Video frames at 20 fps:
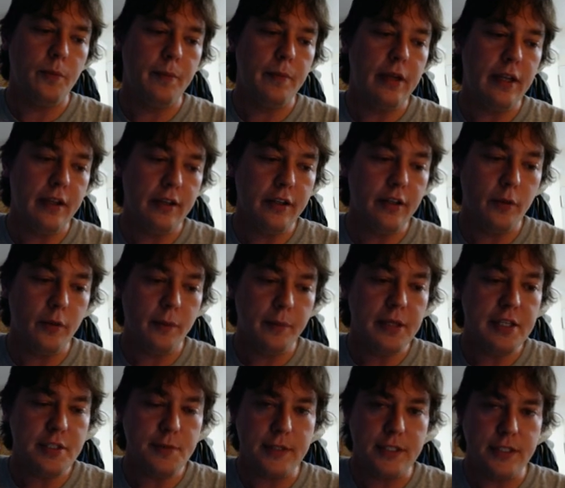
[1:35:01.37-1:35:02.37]
make,
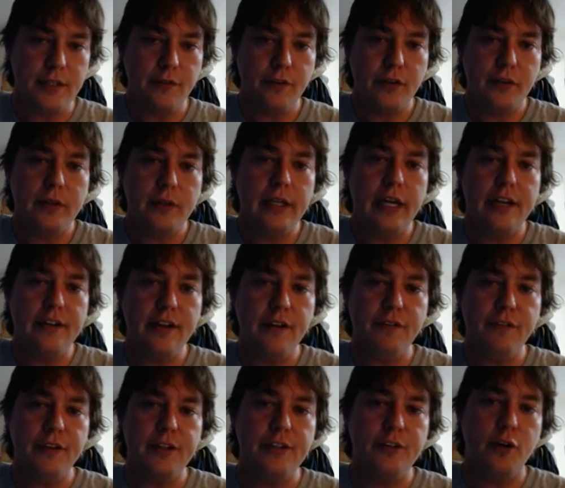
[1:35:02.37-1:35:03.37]
me specifically, I
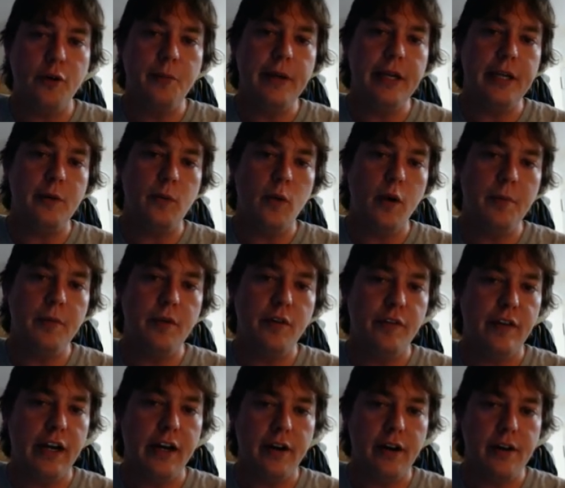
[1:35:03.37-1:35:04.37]
definitely don't make one
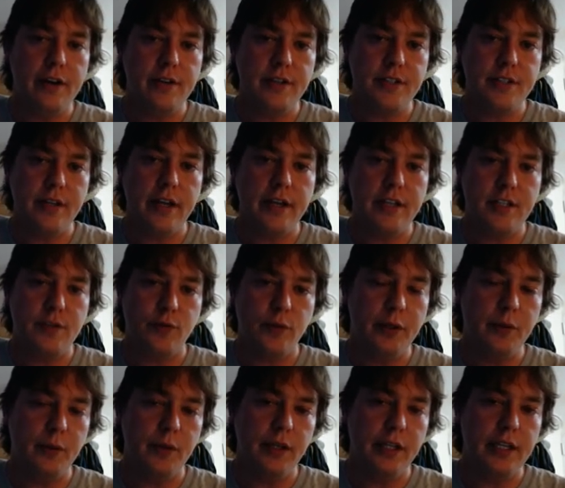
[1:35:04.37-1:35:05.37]
move errors as
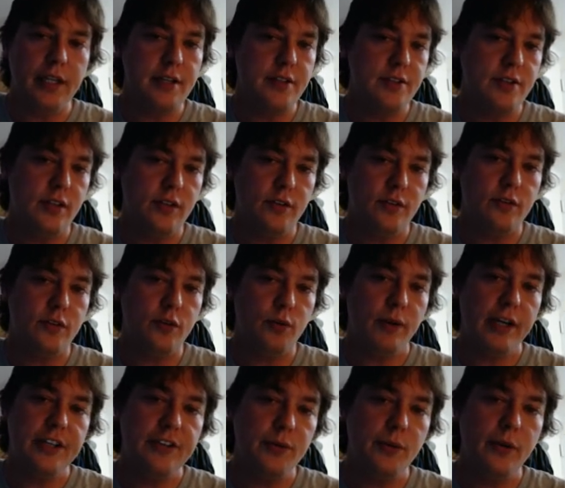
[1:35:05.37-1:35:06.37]
frequently as a
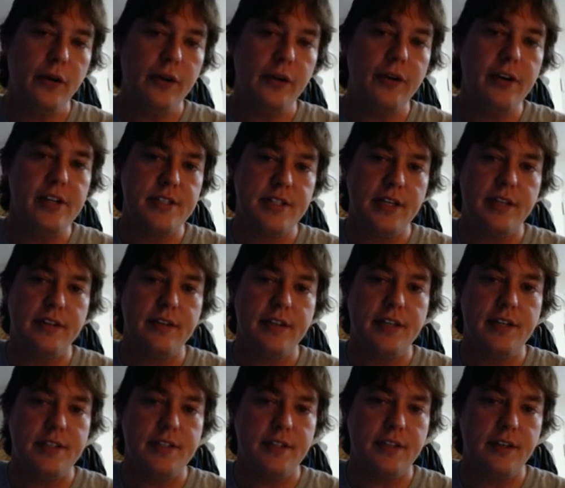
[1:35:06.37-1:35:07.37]
2200 as I
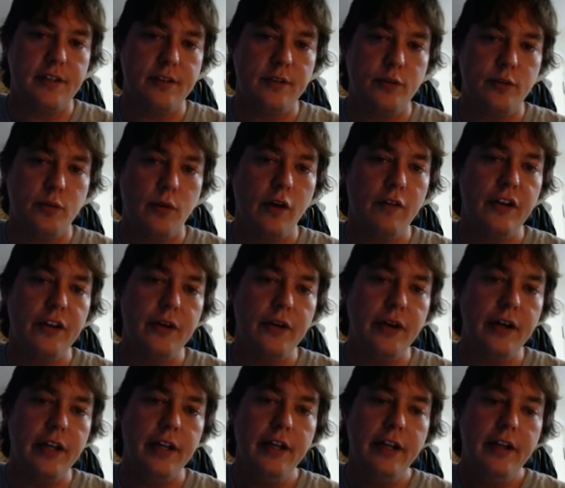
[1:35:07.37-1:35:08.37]
did as a
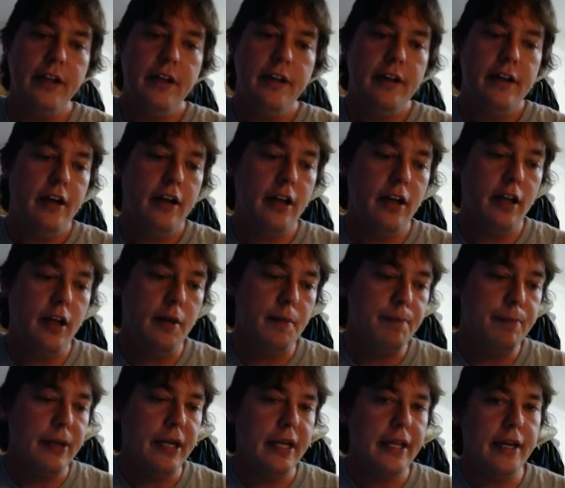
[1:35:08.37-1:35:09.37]
1200.
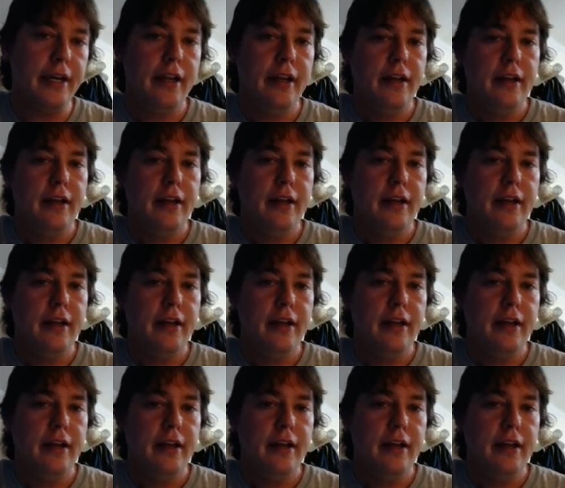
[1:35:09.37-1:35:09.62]
But